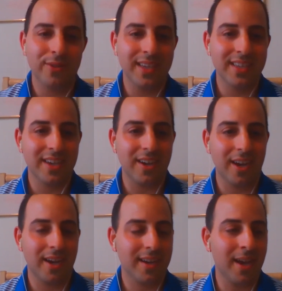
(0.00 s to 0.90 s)
out these co-
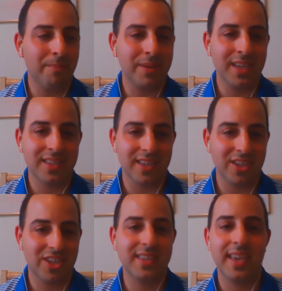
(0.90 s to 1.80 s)
uh, companies,
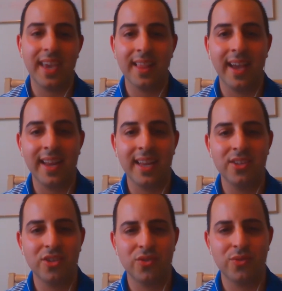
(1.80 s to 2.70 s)
such as the airline
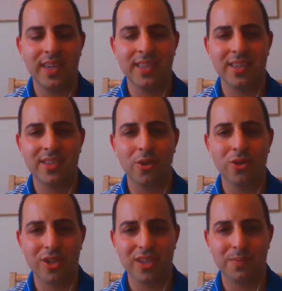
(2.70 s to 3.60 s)
industry, is a
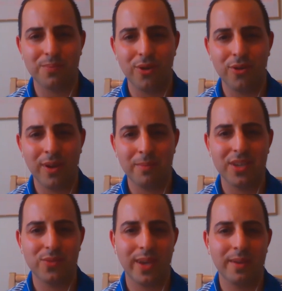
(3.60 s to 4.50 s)
socialist program
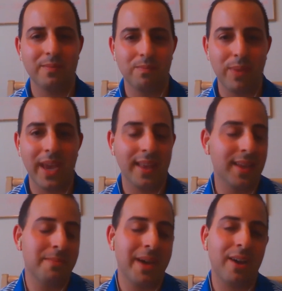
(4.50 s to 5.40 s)
because we're
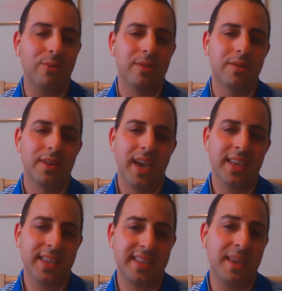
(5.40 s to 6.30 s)
bailing them out,
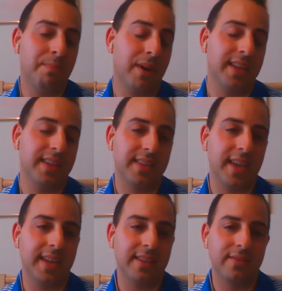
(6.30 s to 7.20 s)
as the Tea Party yeah, said?